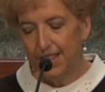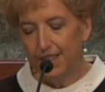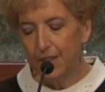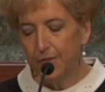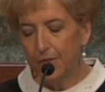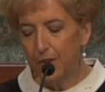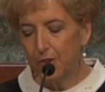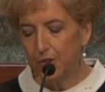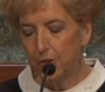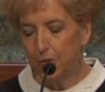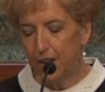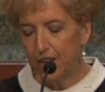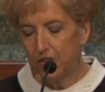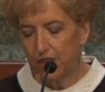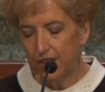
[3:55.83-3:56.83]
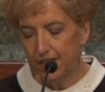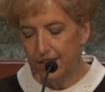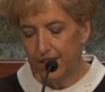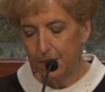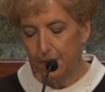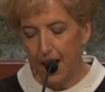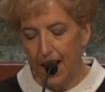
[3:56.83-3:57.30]
The first
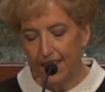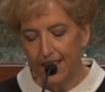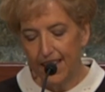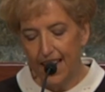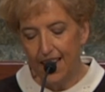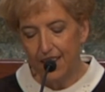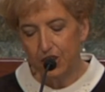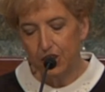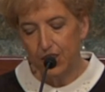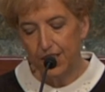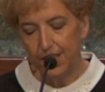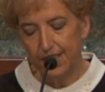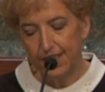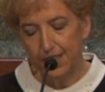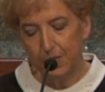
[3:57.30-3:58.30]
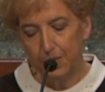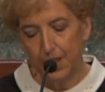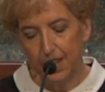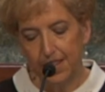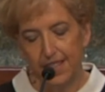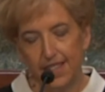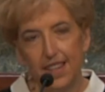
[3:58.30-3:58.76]
question that Pilate asked Jesus
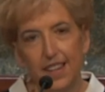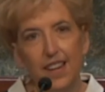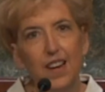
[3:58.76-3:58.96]
was,